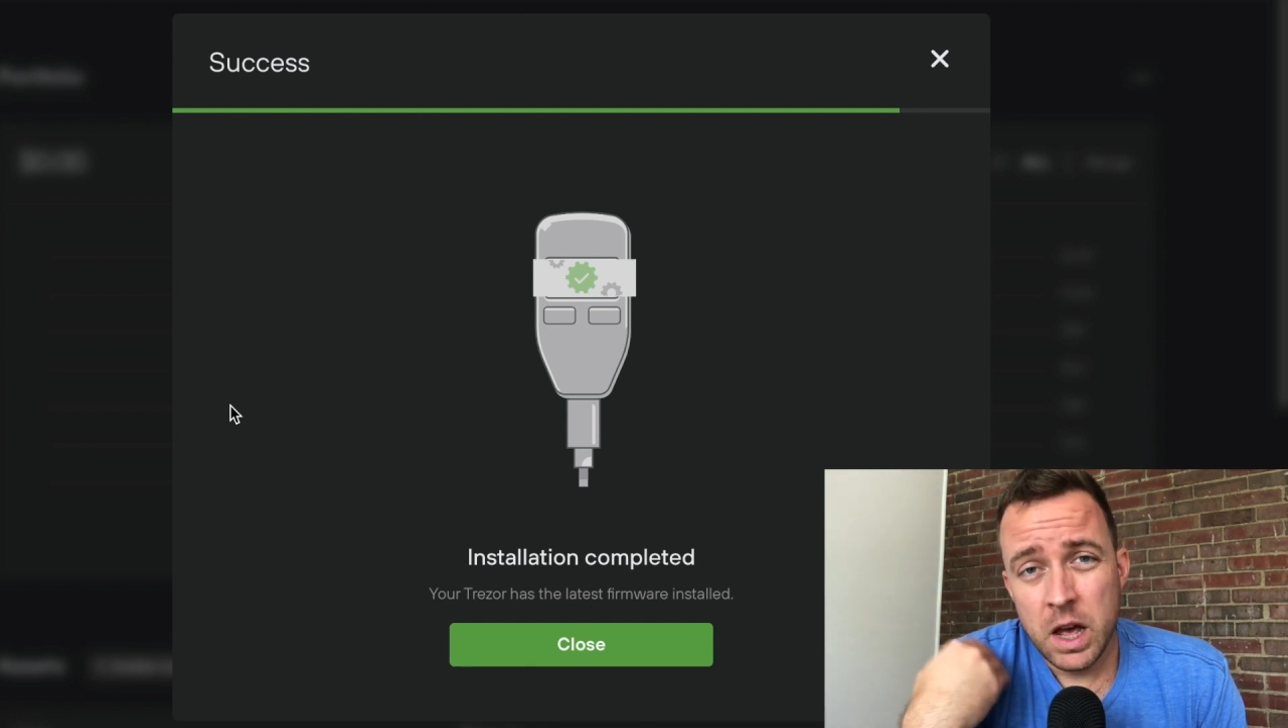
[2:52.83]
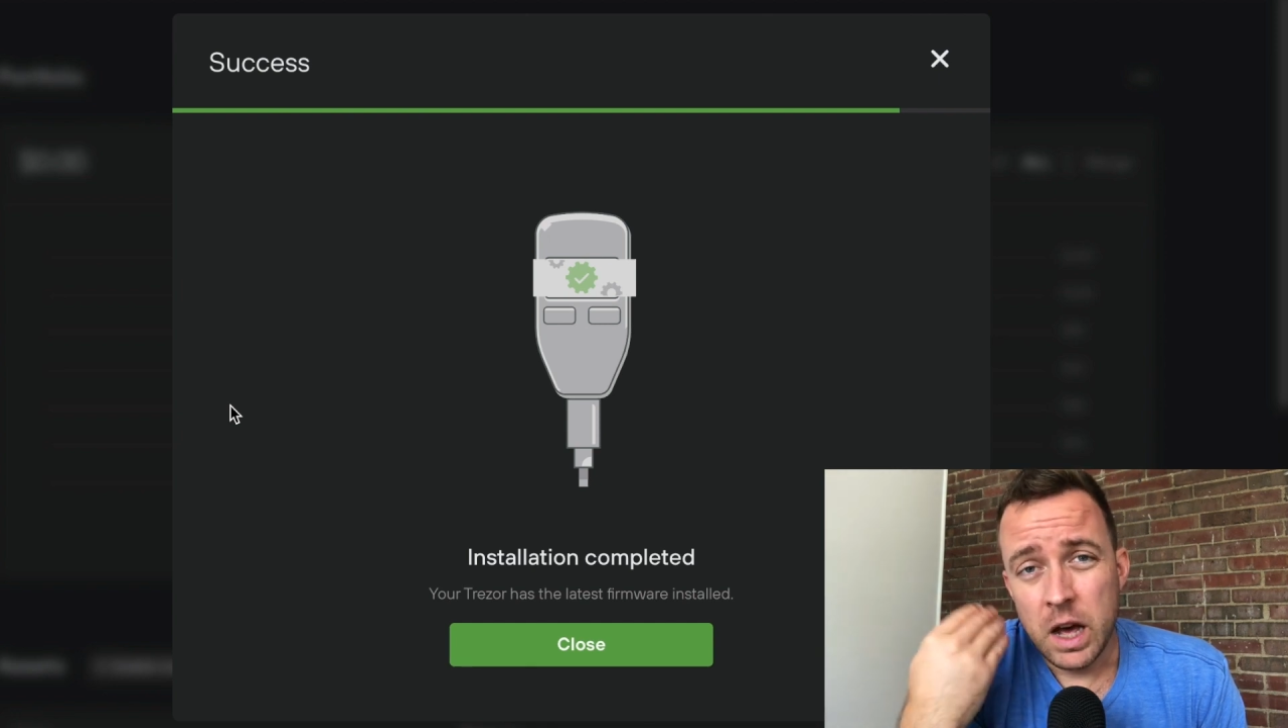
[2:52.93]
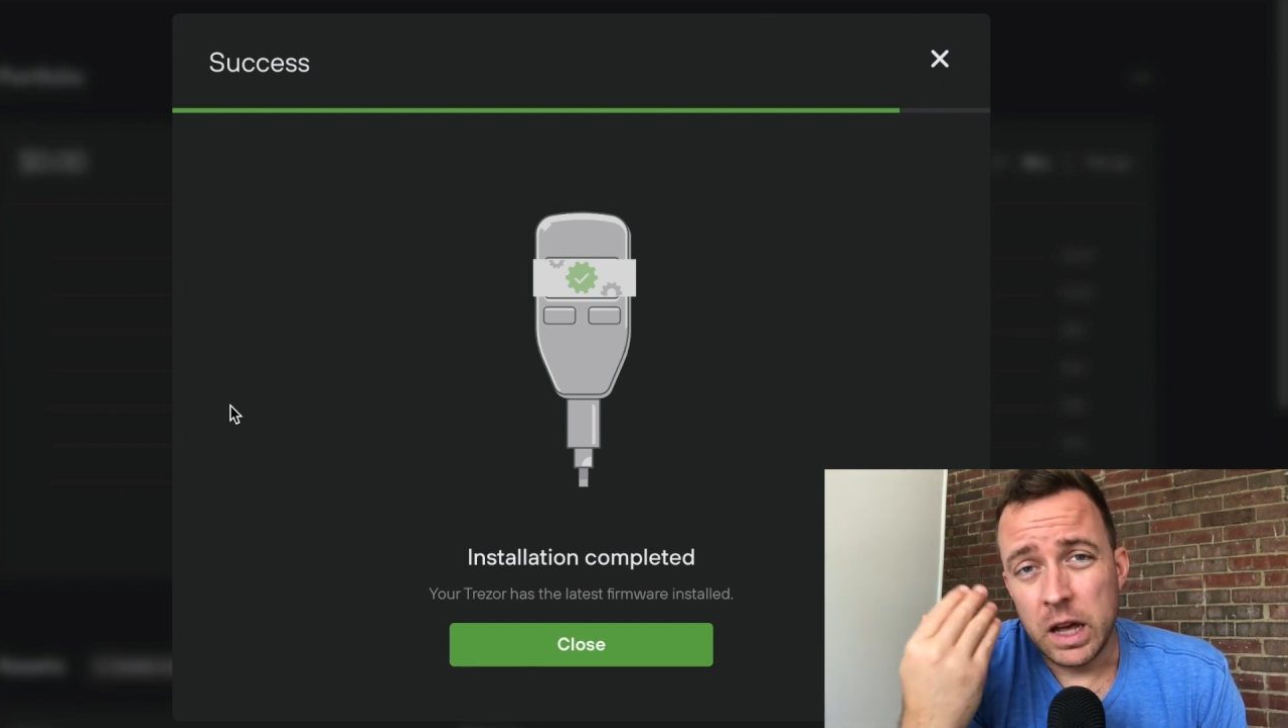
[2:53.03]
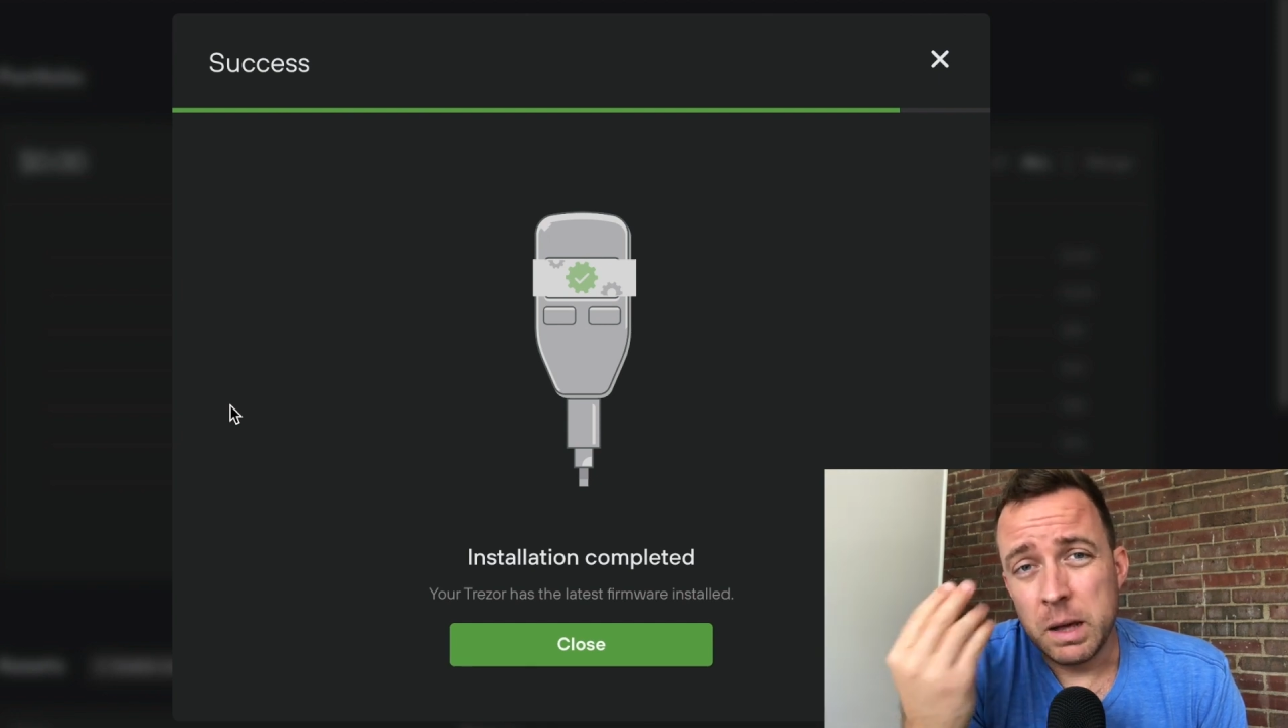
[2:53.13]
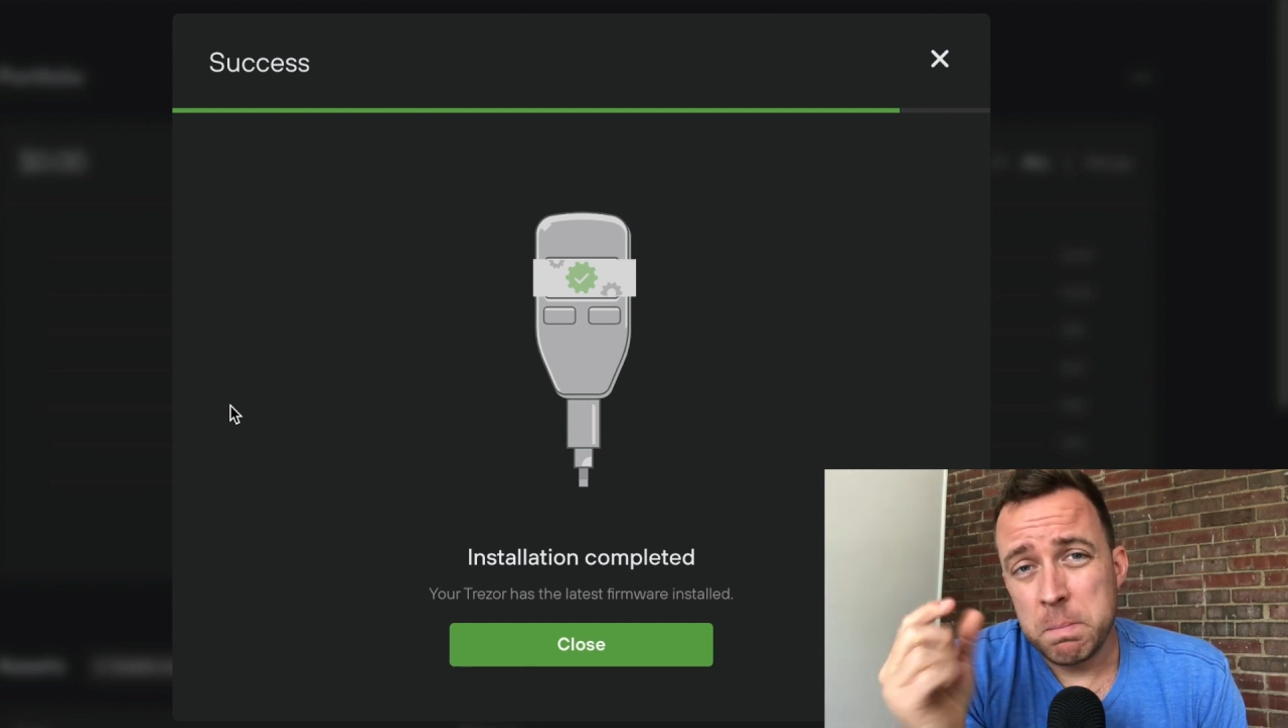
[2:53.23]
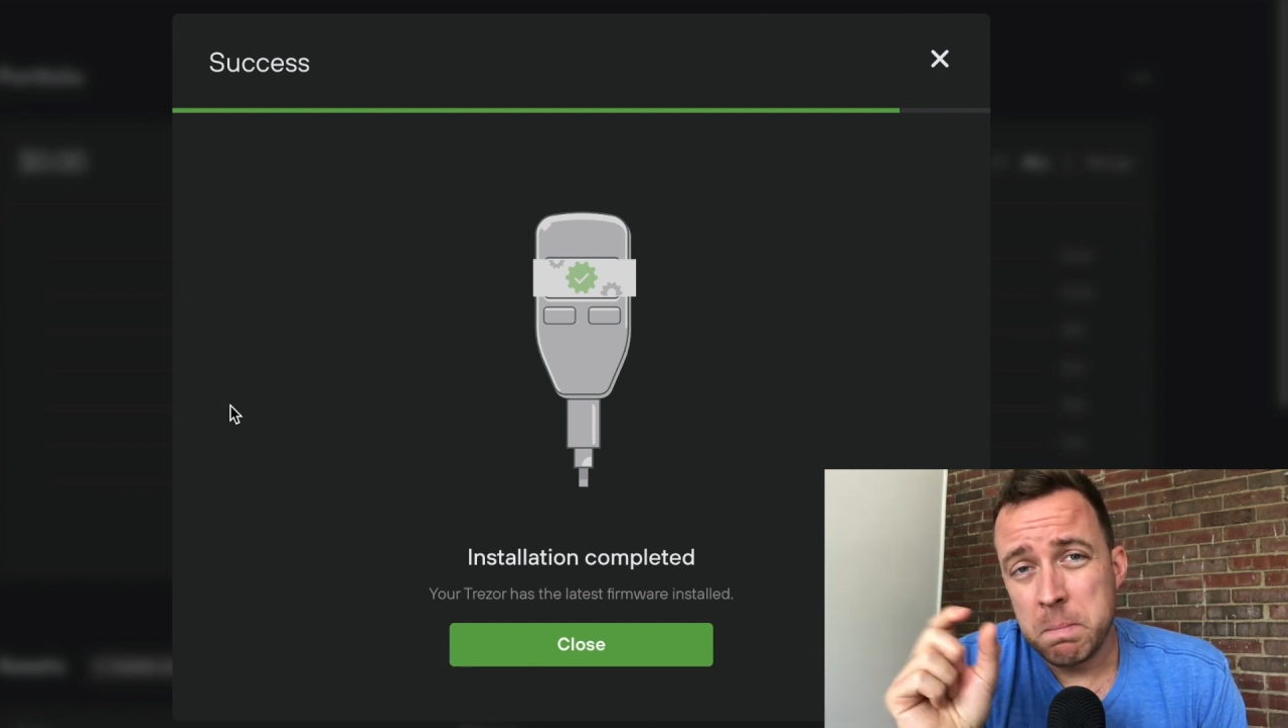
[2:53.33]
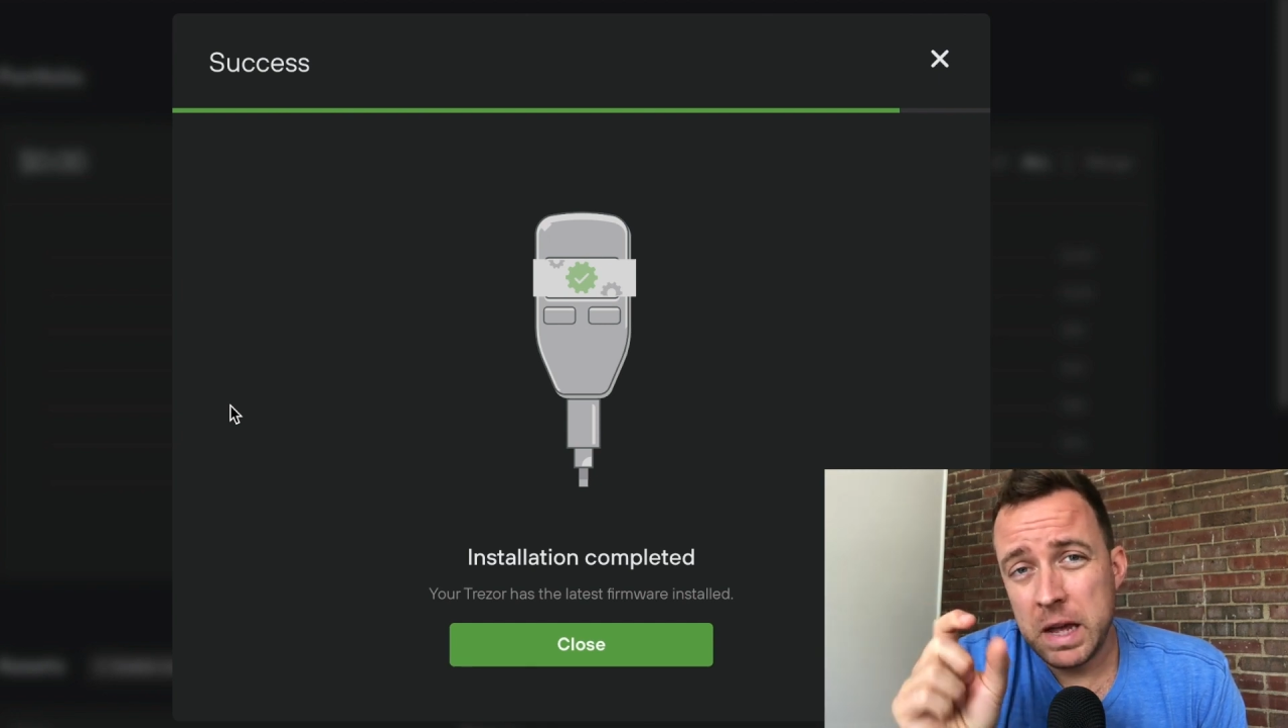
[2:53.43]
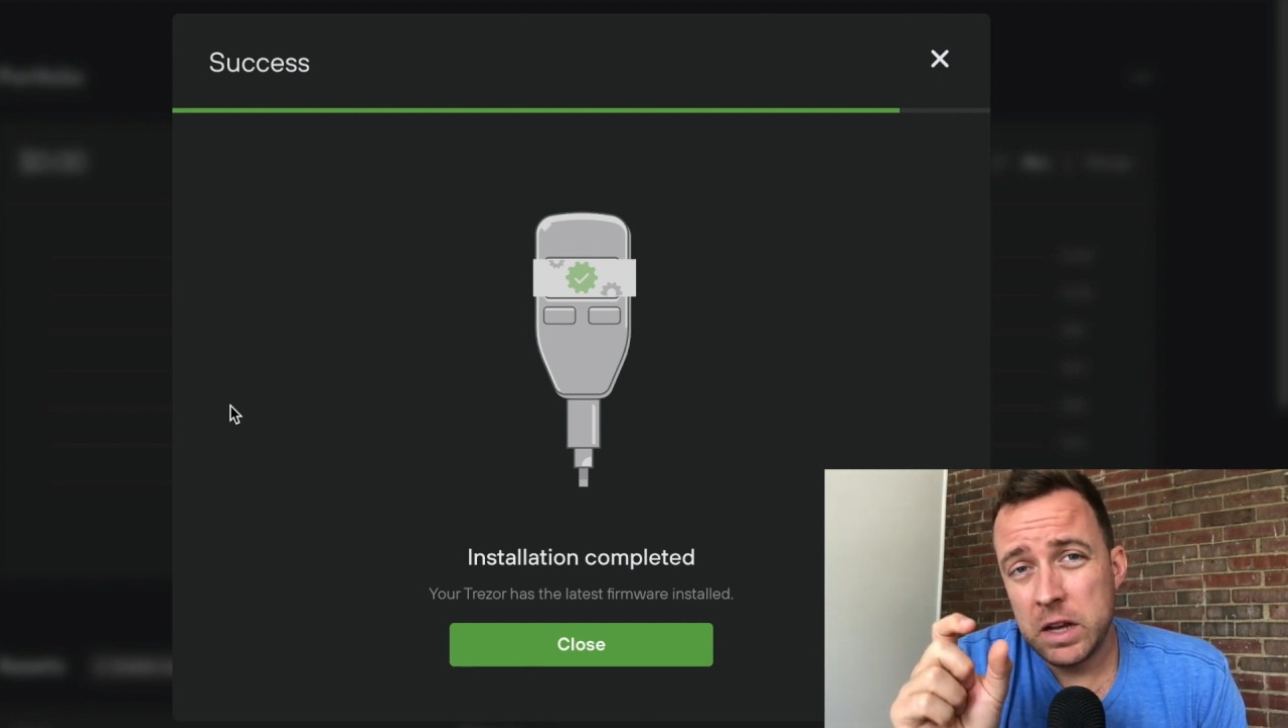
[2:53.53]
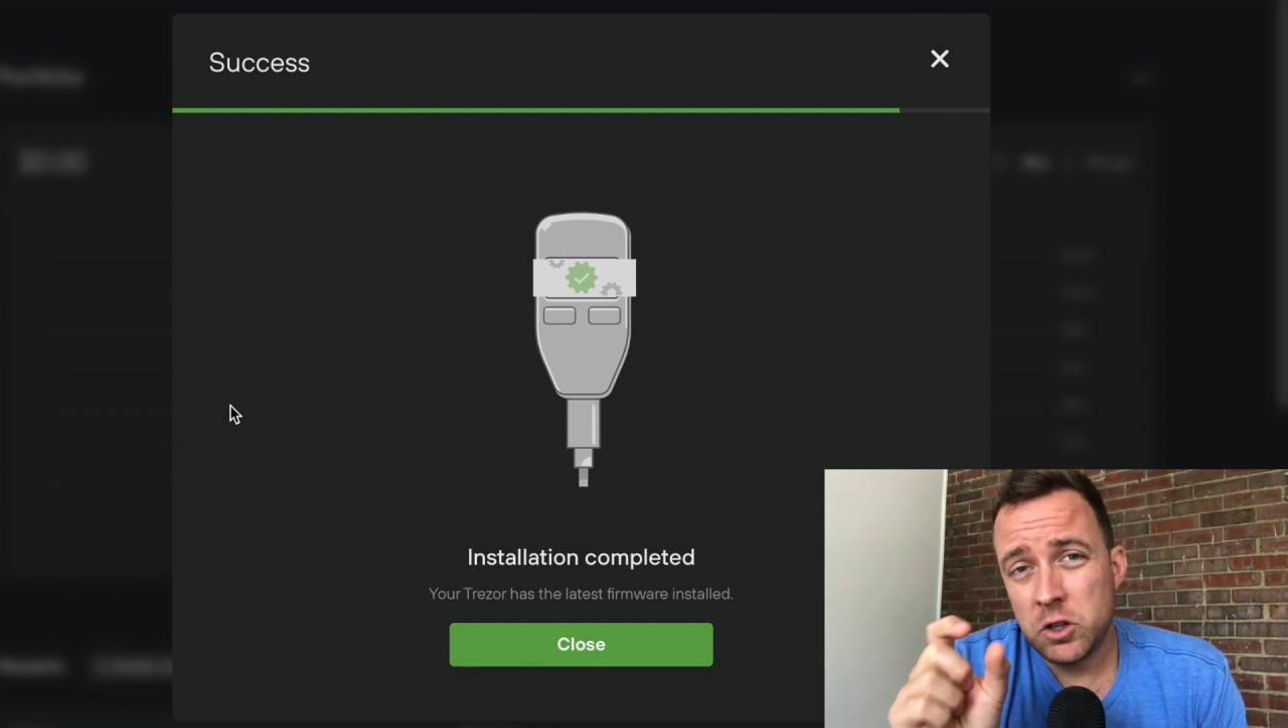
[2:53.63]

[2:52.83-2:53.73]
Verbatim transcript: uh, it may